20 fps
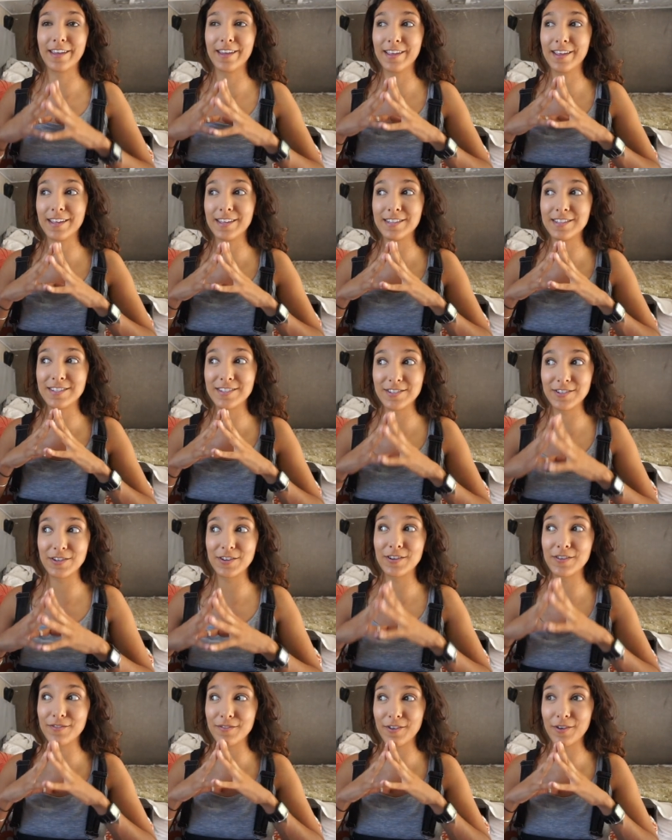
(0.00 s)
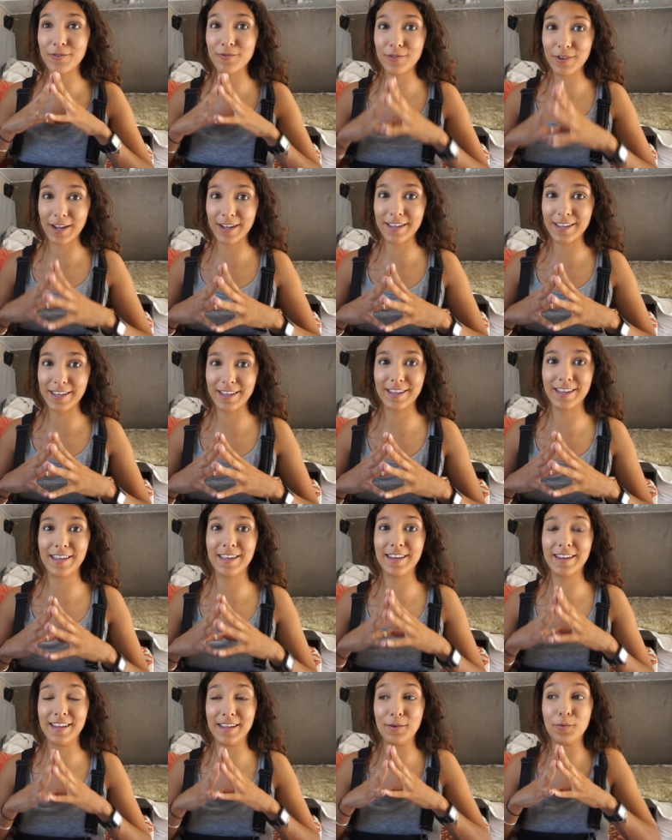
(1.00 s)
It is nerve wracking
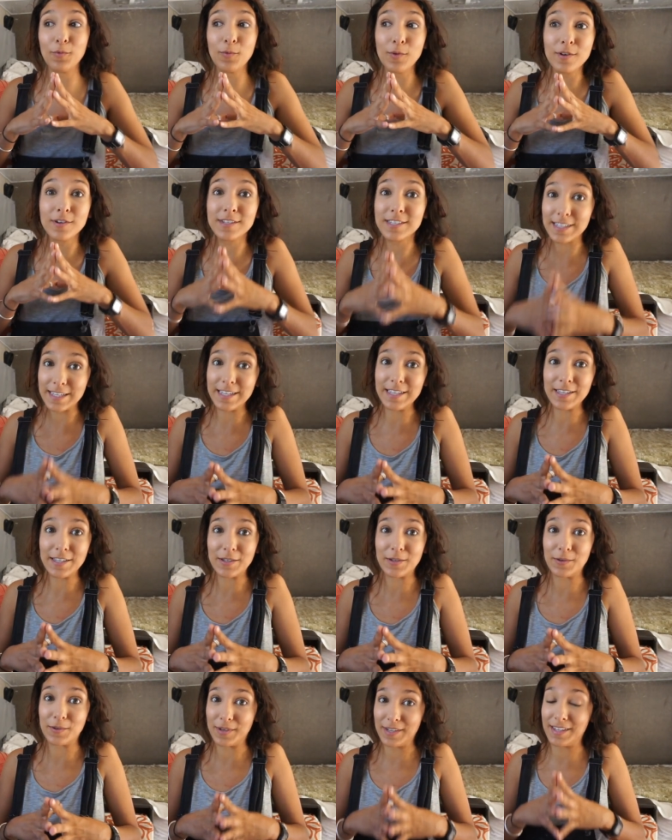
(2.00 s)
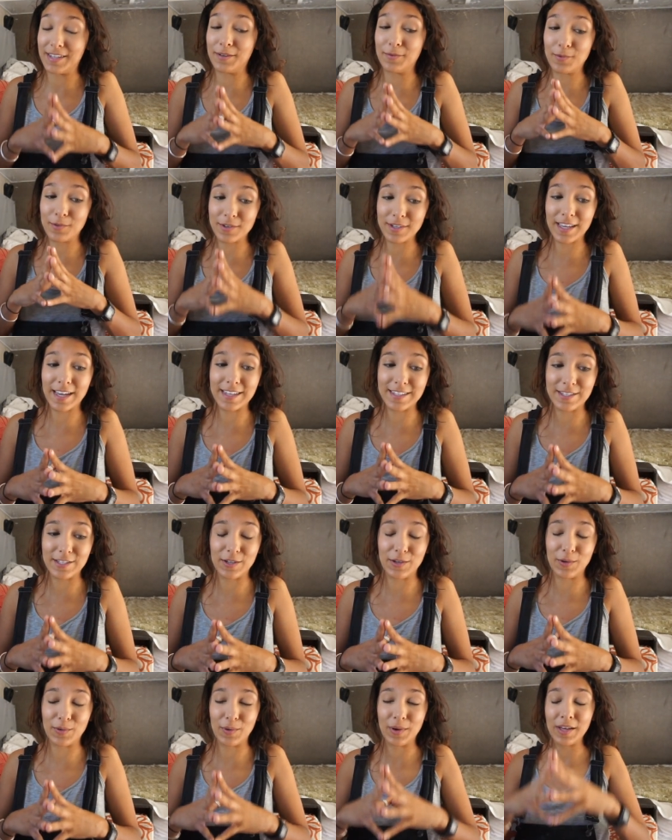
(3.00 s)
and it will eat you and it will get to
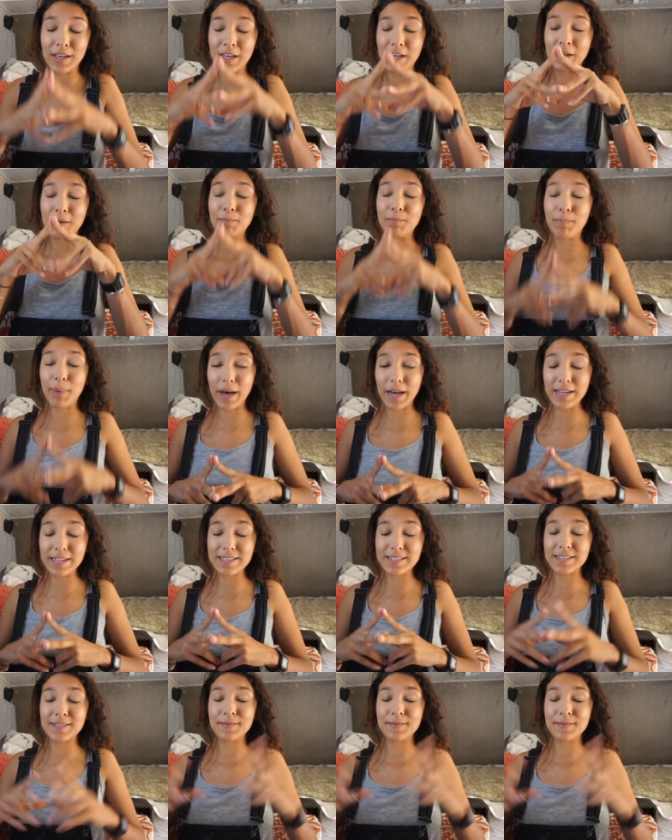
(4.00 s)
you. But